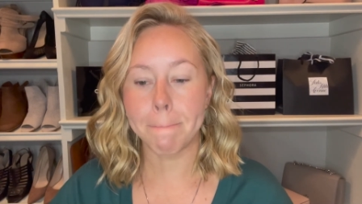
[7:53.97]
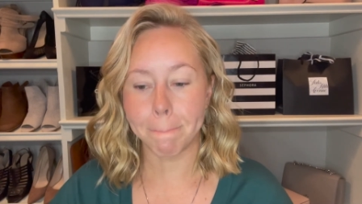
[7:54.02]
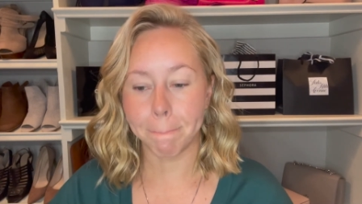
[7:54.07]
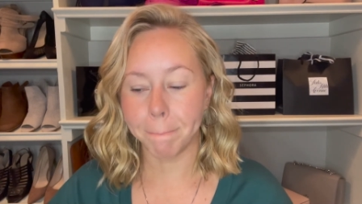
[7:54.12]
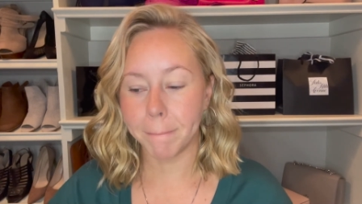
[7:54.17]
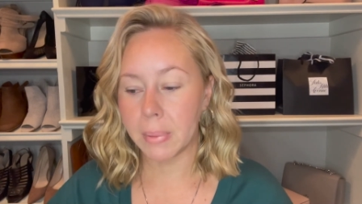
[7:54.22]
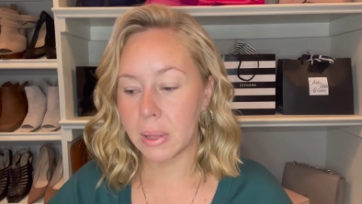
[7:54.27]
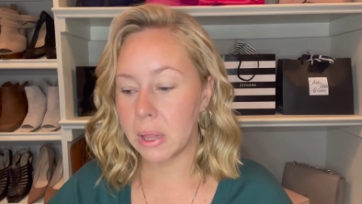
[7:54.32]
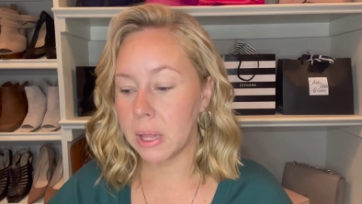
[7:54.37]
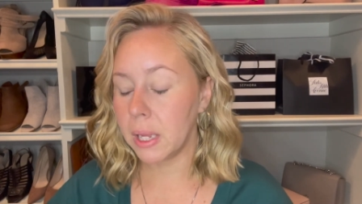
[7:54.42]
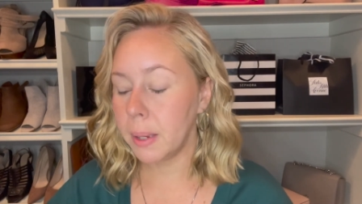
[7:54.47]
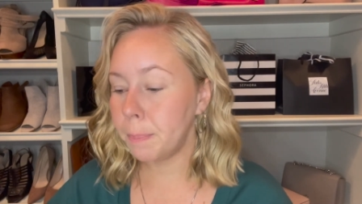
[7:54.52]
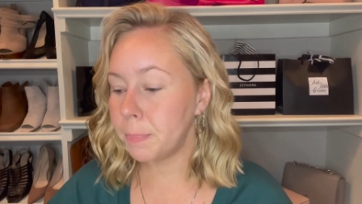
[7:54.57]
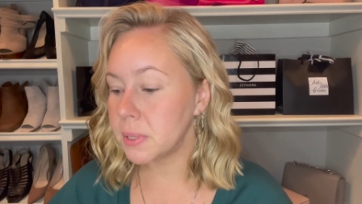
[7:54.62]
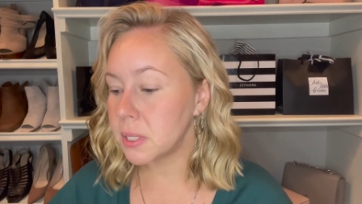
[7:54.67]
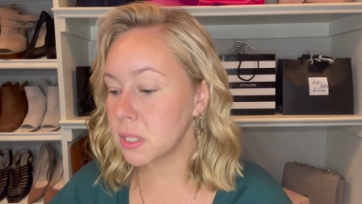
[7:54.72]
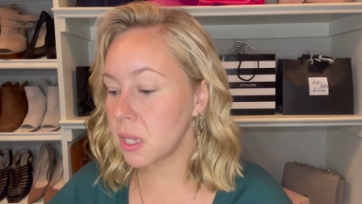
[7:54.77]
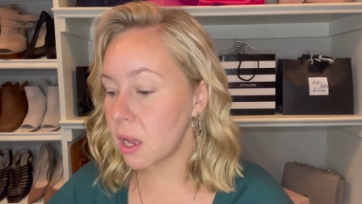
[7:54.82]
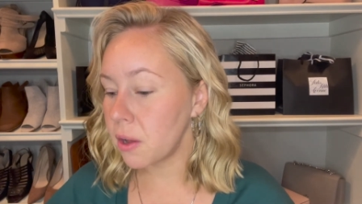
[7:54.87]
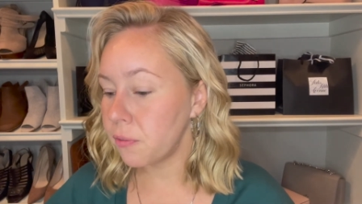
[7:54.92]
lip
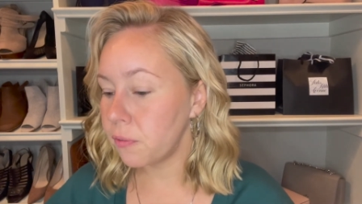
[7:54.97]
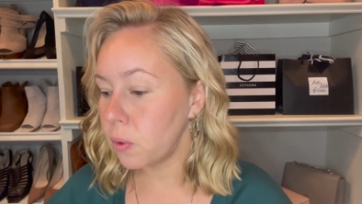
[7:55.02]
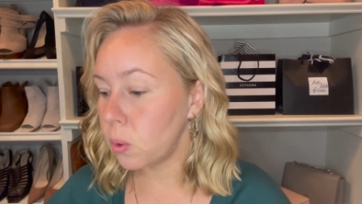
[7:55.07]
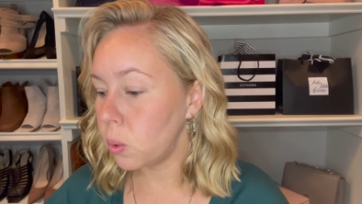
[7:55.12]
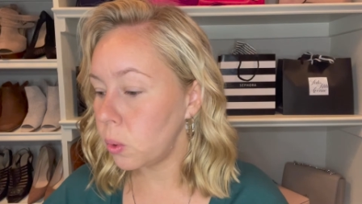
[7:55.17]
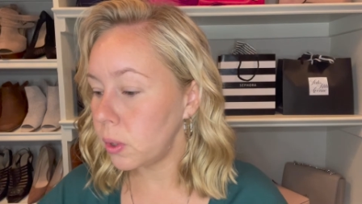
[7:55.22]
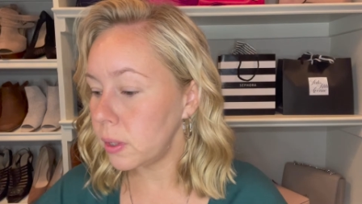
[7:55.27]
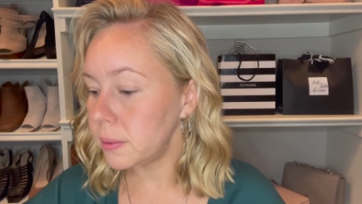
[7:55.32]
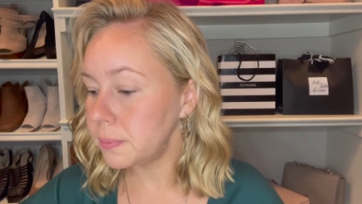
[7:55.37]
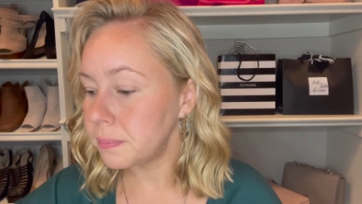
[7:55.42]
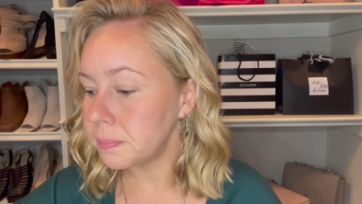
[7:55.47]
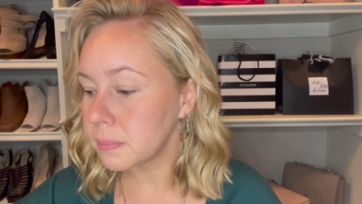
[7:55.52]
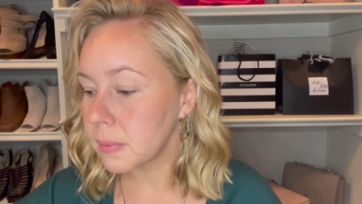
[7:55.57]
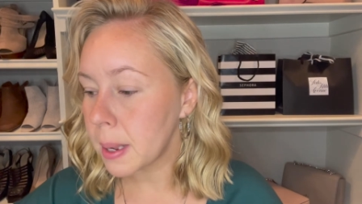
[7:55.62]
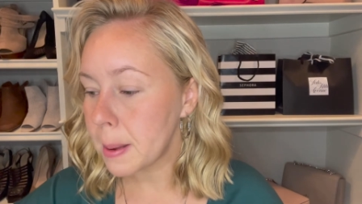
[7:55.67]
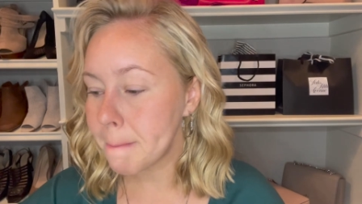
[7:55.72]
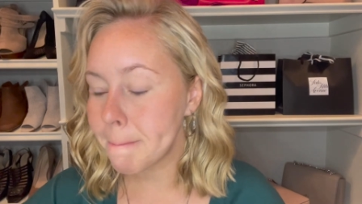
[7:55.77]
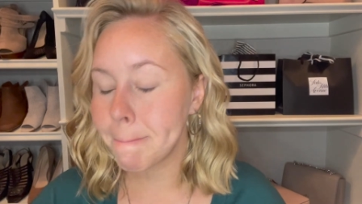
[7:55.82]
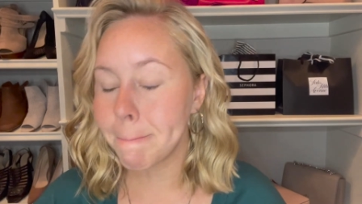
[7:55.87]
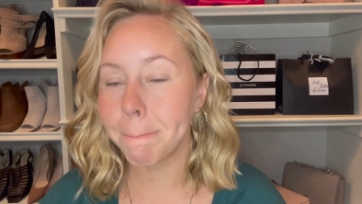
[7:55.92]
stuff on,
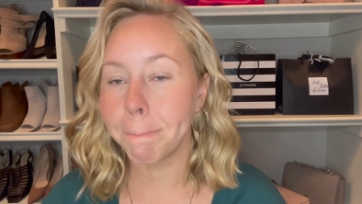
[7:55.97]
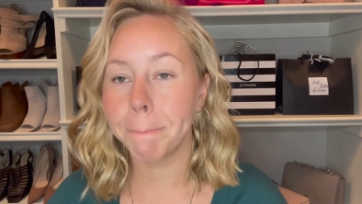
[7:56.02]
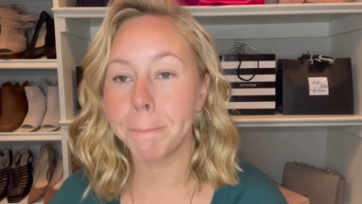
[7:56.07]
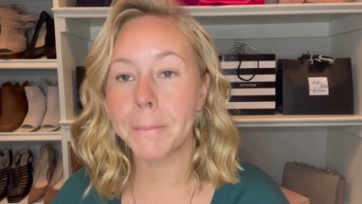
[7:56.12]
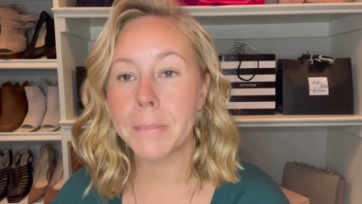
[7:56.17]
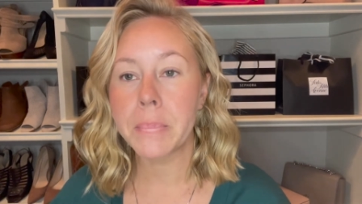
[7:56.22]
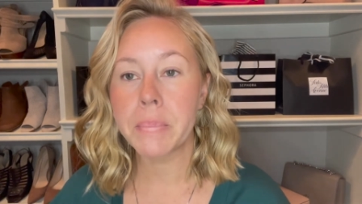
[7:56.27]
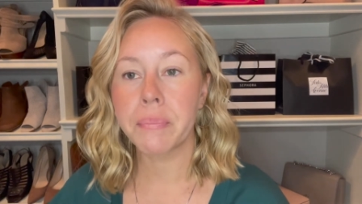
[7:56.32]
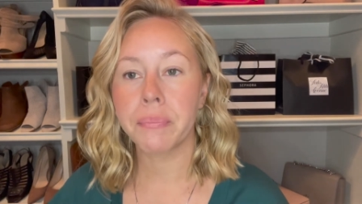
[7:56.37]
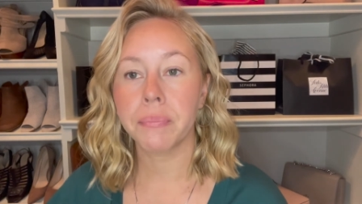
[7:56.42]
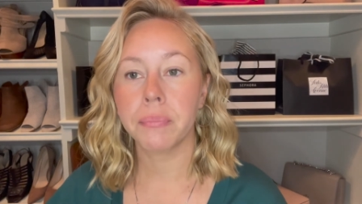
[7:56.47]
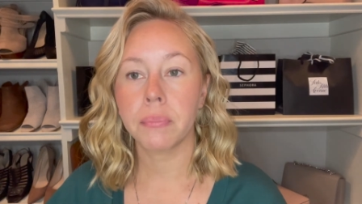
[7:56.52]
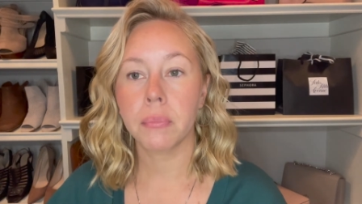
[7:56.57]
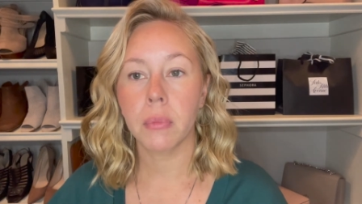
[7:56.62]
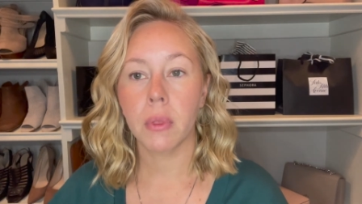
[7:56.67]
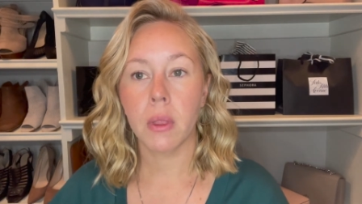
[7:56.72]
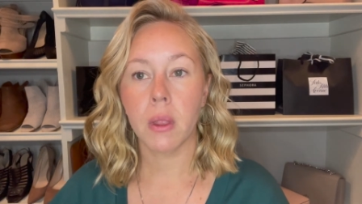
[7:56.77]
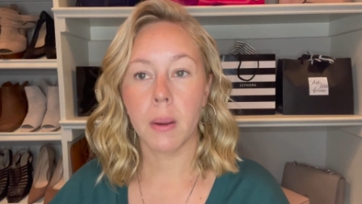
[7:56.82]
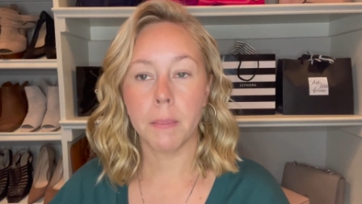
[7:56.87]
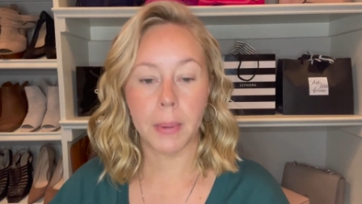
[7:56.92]

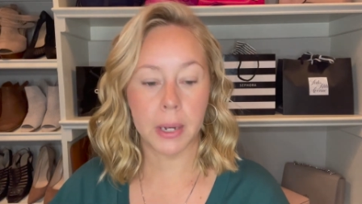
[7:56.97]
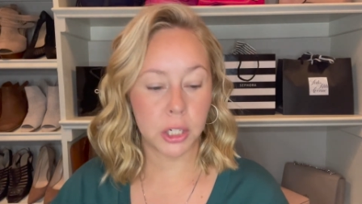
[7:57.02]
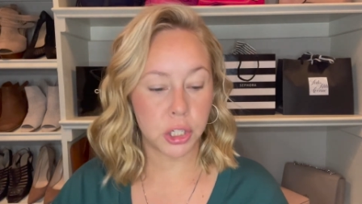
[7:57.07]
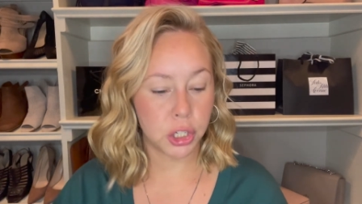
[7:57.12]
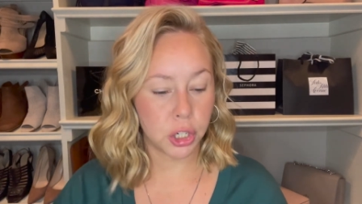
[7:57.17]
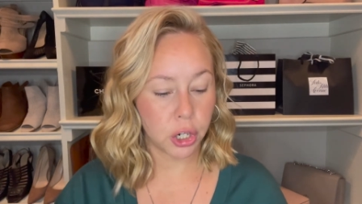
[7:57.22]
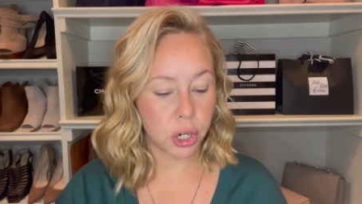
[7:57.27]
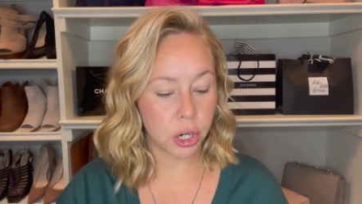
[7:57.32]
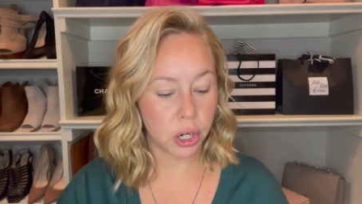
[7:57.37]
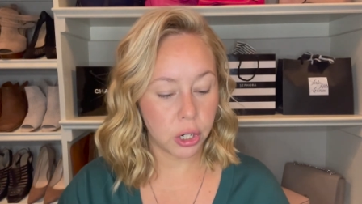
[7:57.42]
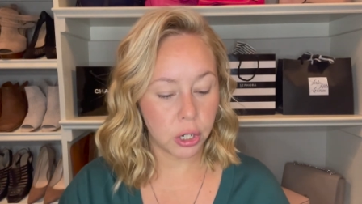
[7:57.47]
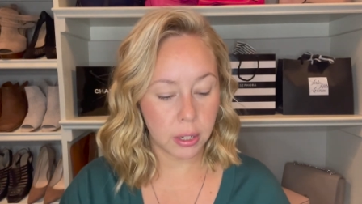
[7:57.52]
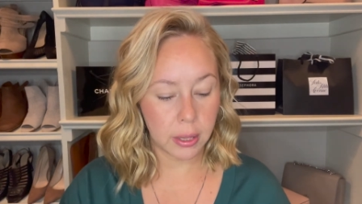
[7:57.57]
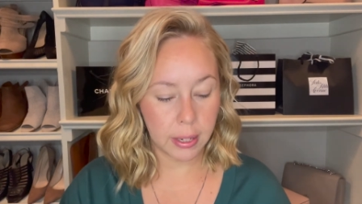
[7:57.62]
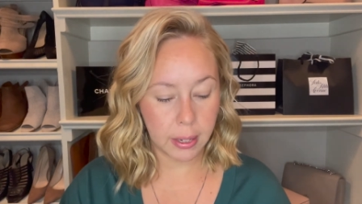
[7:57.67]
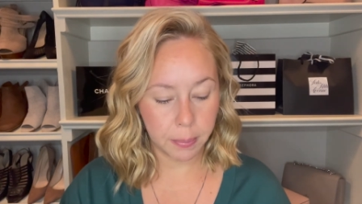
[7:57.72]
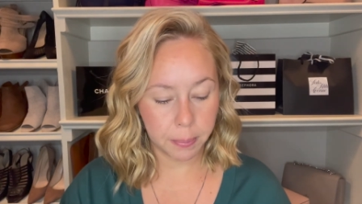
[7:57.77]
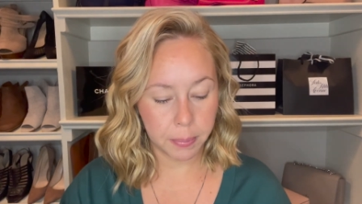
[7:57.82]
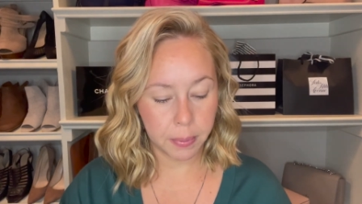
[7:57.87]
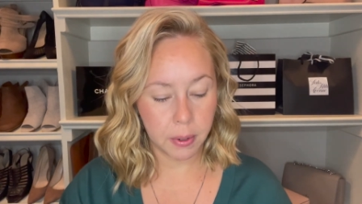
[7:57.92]
my sugar
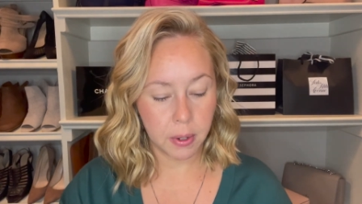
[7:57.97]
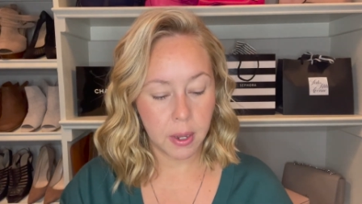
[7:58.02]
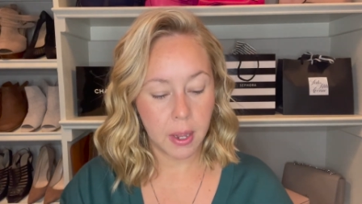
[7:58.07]
lip,